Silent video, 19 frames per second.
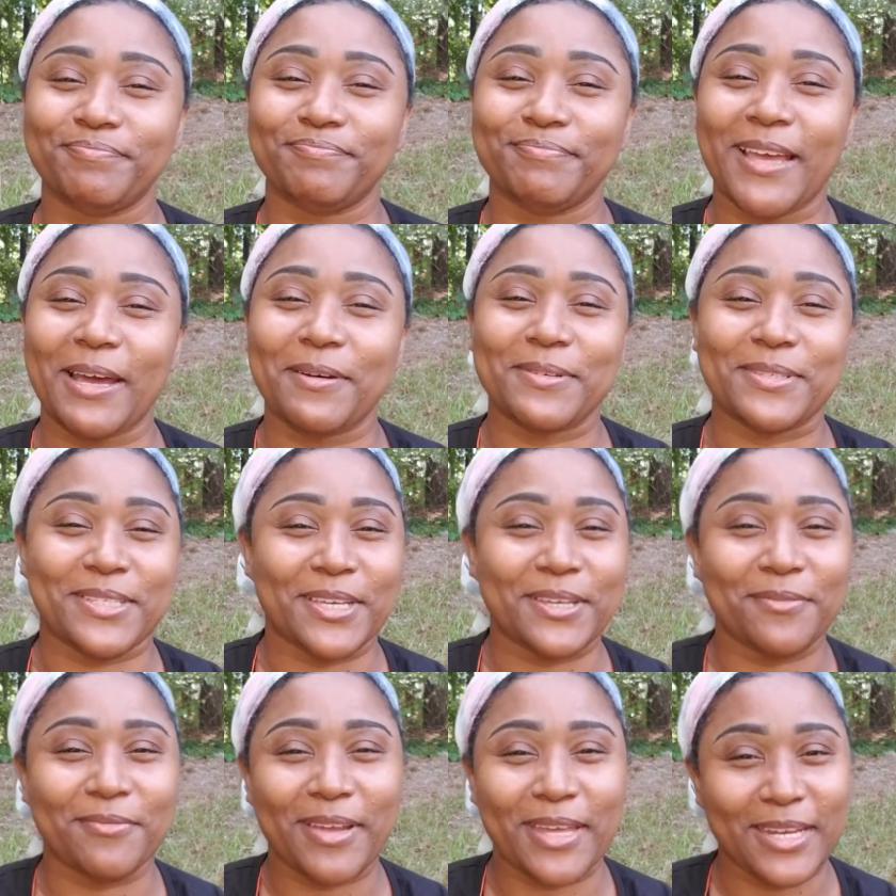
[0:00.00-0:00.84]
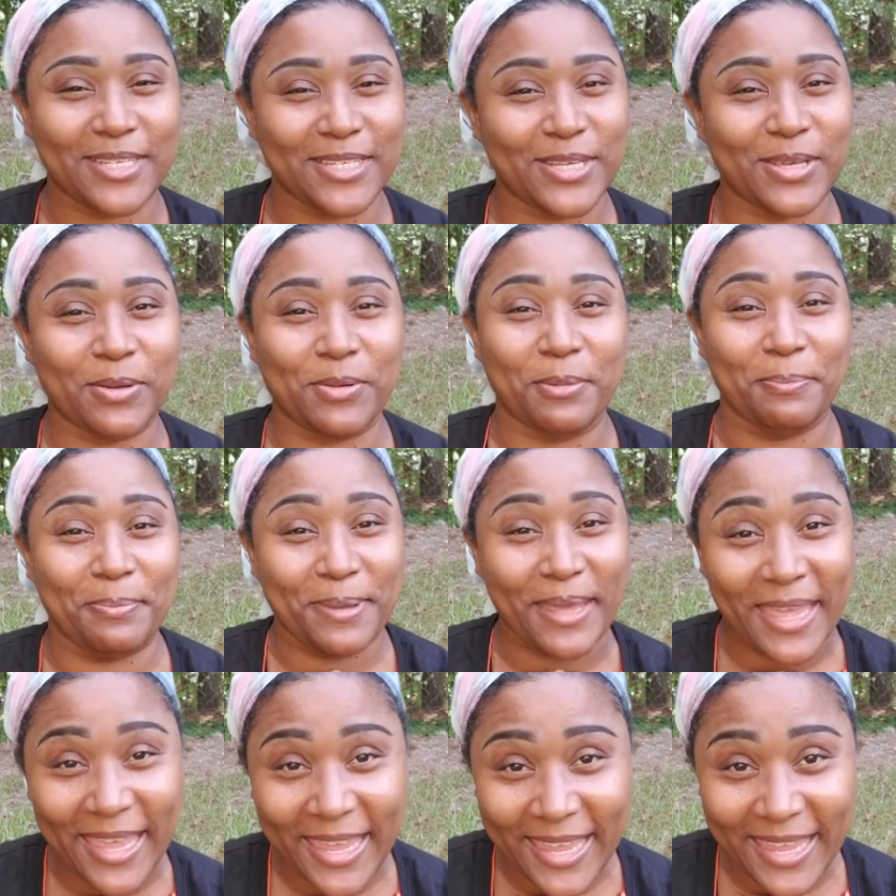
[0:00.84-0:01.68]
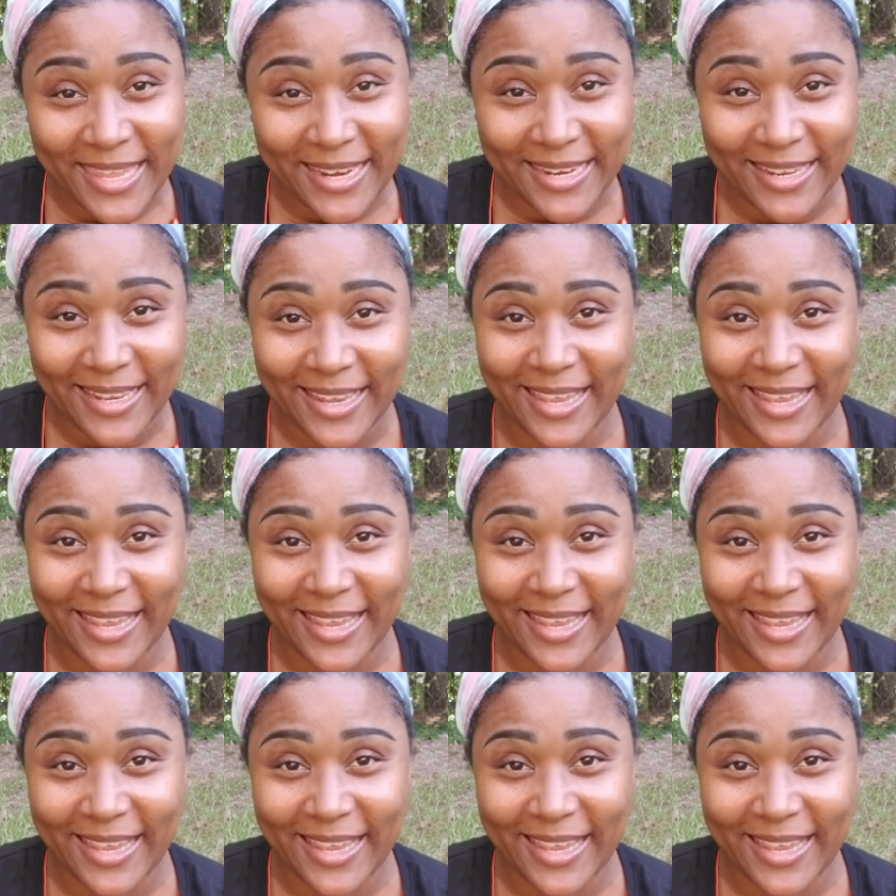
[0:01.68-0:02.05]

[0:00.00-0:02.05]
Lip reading: I was getting ready to go to bed.